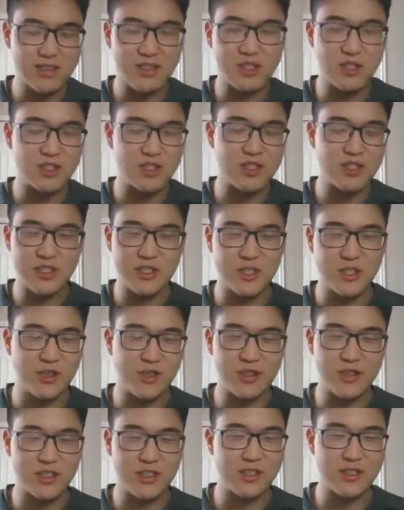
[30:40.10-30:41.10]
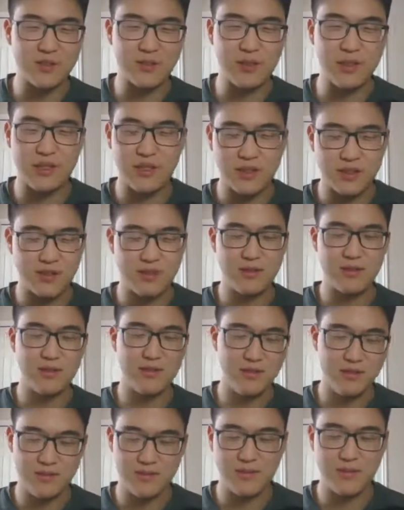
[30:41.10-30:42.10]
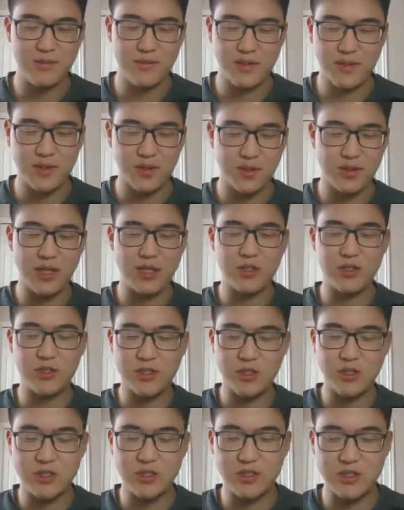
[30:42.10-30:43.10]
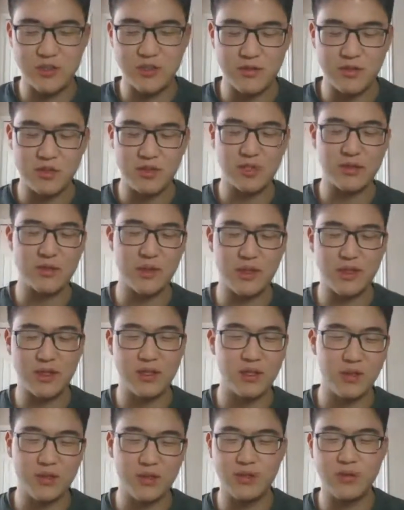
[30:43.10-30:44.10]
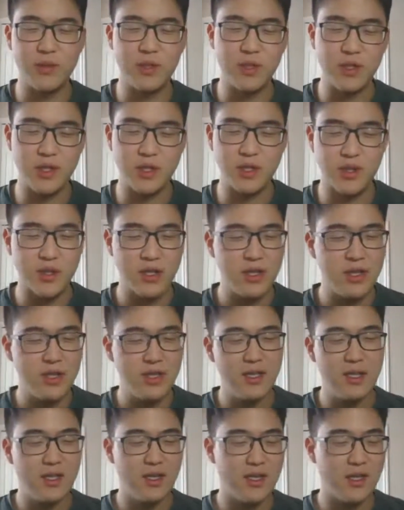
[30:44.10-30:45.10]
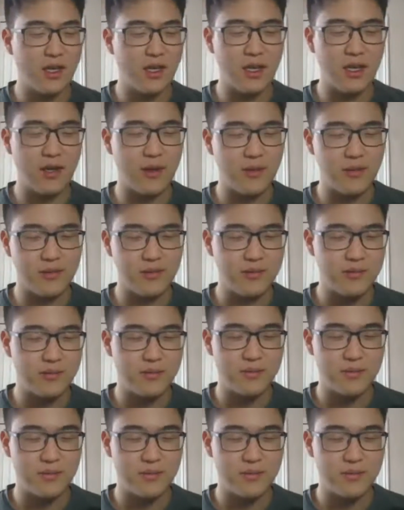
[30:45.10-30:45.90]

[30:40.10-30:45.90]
goods and services, but not just goods and services, but familial. Um,